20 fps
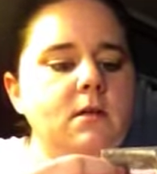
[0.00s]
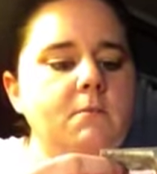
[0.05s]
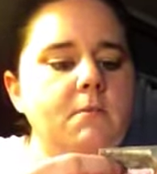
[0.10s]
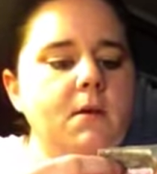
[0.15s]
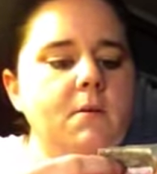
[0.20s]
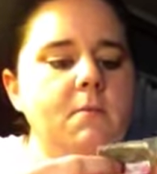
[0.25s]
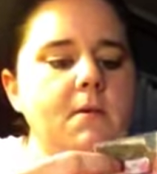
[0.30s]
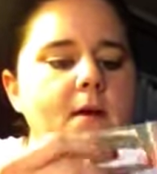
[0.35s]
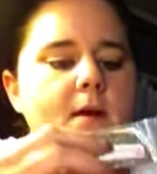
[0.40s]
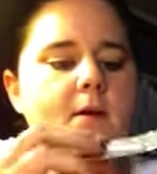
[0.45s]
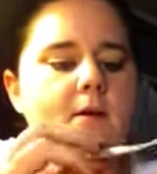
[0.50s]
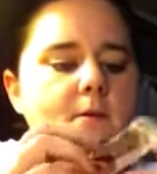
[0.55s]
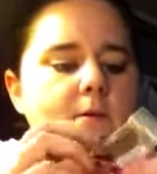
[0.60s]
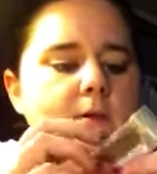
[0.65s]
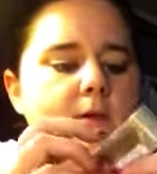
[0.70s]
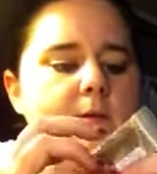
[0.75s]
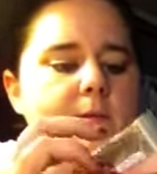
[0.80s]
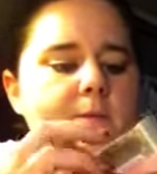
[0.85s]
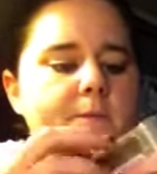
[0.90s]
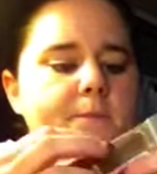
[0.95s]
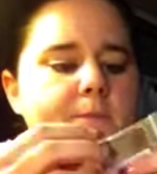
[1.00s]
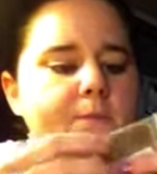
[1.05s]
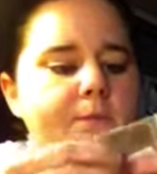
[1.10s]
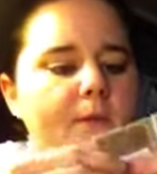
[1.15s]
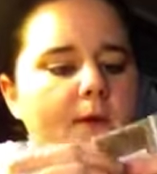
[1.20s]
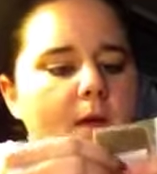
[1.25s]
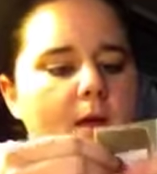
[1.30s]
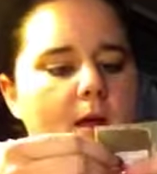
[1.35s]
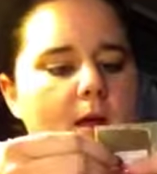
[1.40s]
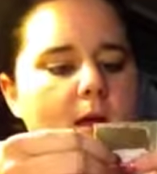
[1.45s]
maybe? I don't know.
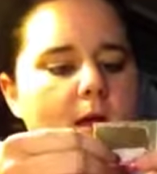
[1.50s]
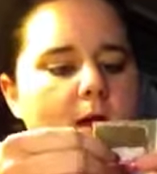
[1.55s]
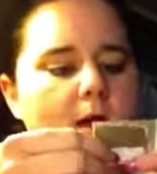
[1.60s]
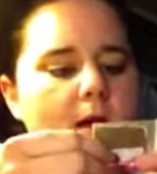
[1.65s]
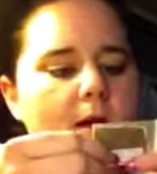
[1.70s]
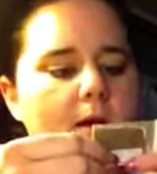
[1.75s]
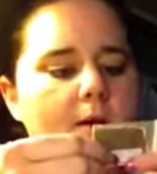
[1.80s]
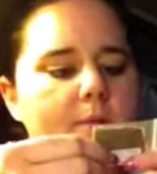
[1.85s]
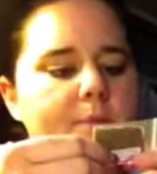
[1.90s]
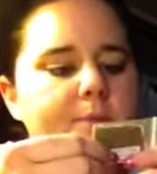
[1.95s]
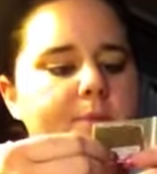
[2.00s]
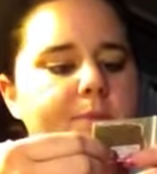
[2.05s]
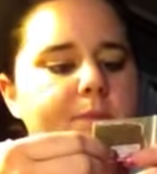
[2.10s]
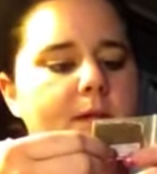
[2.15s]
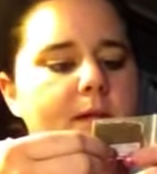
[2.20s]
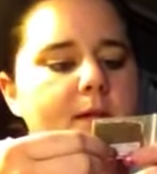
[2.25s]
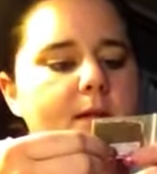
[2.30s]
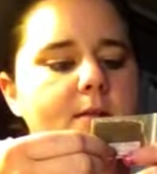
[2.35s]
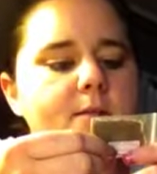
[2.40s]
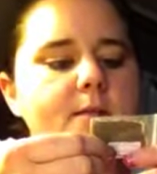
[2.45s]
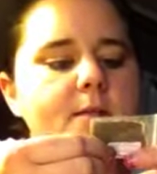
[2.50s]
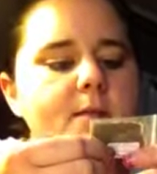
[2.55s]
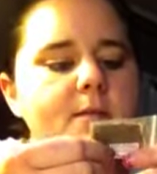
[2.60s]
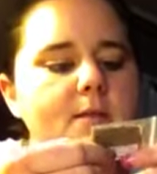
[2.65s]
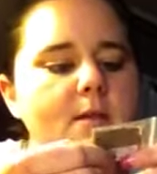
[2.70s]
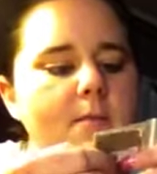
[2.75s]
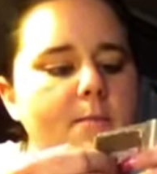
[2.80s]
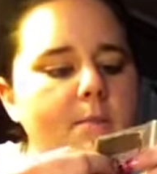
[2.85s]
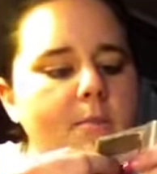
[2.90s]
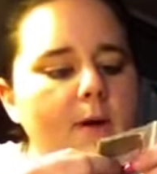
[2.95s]
Um, and this is
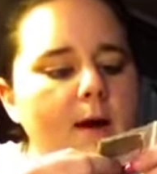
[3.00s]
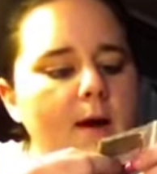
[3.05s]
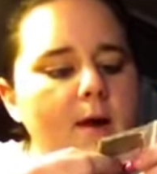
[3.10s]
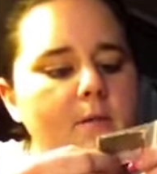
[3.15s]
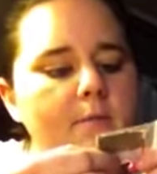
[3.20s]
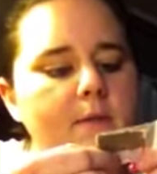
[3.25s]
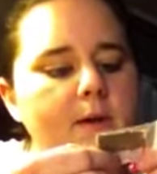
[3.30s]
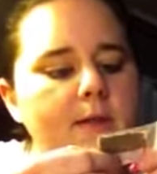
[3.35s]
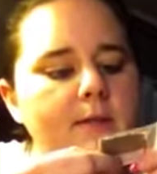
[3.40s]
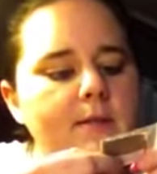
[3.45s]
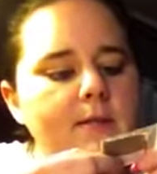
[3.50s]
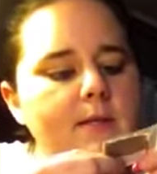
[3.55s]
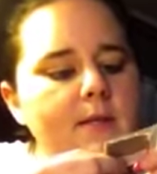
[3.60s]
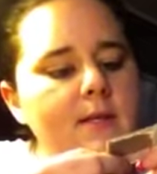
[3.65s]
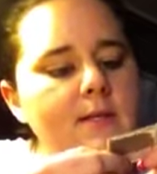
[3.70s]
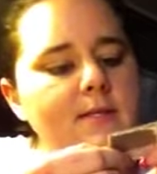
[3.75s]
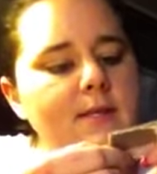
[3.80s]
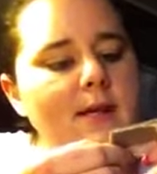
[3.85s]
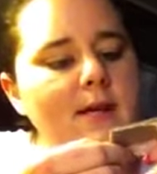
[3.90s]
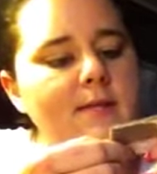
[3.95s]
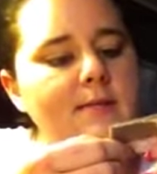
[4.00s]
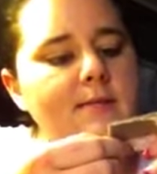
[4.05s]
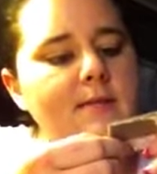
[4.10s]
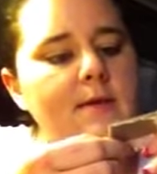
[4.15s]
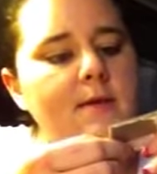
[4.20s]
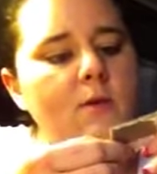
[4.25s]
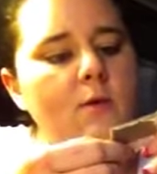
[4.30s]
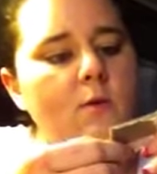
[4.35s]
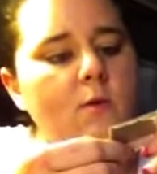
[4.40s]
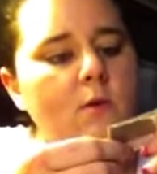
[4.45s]
a brown mix, and this has
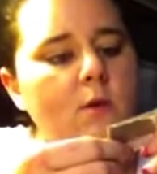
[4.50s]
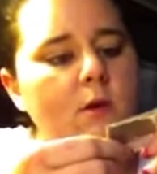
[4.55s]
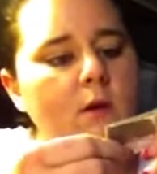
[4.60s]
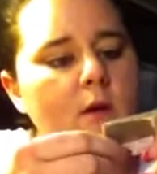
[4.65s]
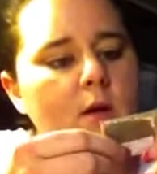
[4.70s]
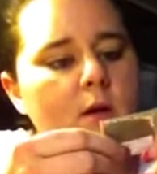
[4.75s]
little,